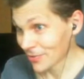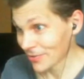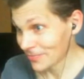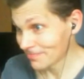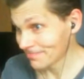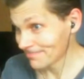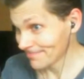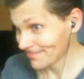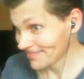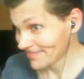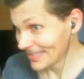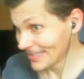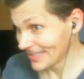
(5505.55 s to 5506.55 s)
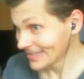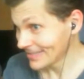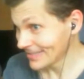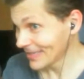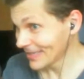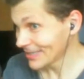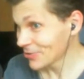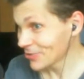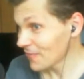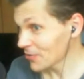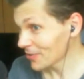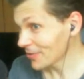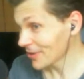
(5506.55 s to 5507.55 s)
So just make sure
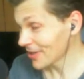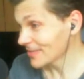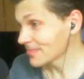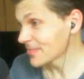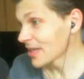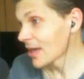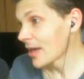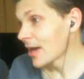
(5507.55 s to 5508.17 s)
everyone's inside. Right.